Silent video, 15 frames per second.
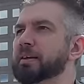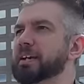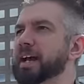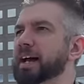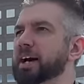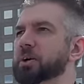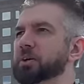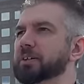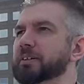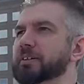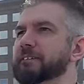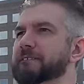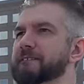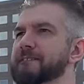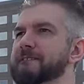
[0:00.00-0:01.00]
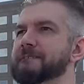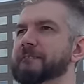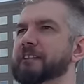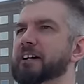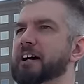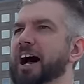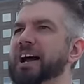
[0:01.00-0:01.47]
Now,
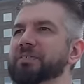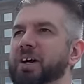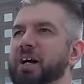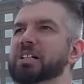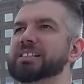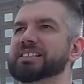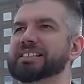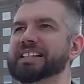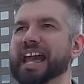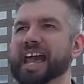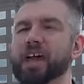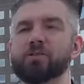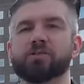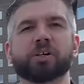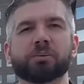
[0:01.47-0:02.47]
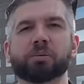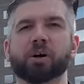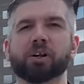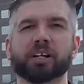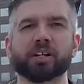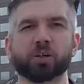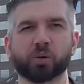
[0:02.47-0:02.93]
I've asked
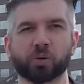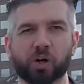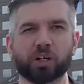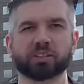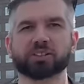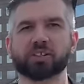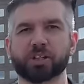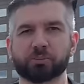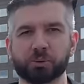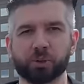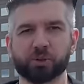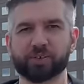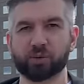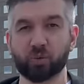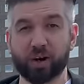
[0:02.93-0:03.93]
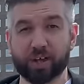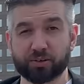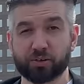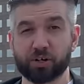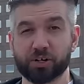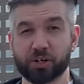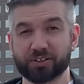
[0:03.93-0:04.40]
everybody who worked on the movie whether
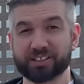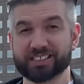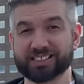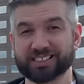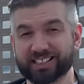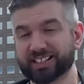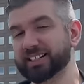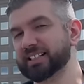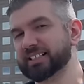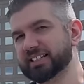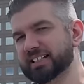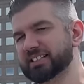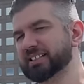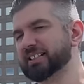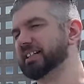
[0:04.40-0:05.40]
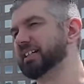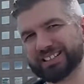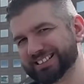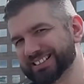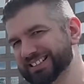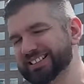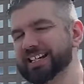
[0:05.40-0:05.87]
or not this scene existed. It
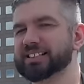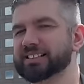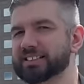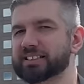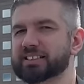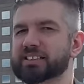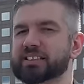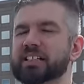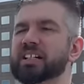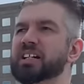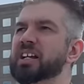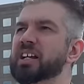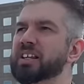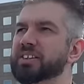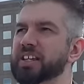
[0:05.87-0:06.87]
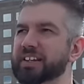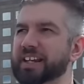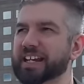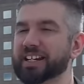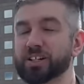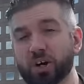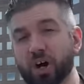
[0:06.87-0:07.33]
exists that
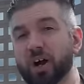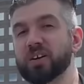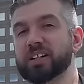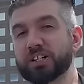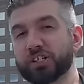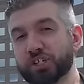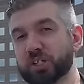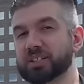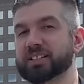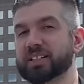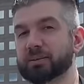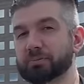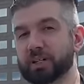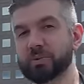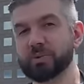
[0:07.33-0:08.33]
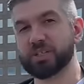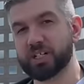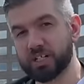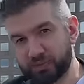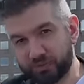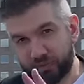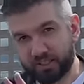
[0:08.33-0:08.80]
he not only shot it, but it was in
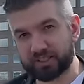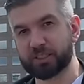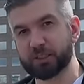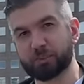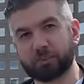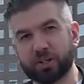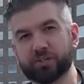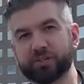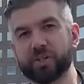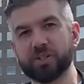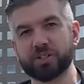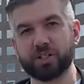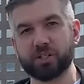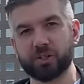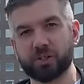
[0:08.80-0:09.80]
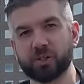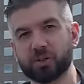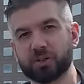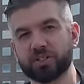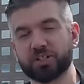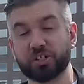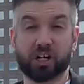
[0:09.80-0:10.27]
his first two previews in New York
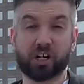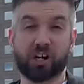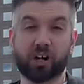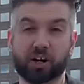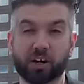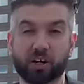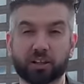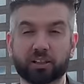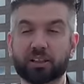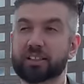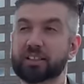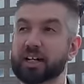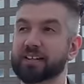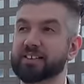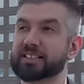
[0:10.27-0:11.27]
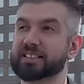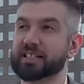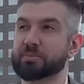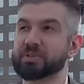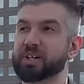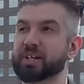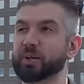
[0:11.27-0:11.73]
and Chicago, and then
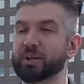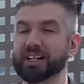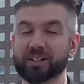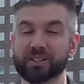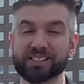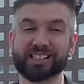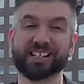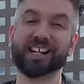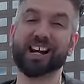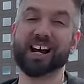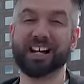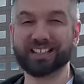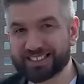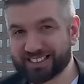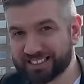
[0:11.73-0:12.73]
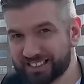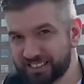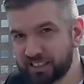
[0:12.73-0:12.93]
subsequently it was cut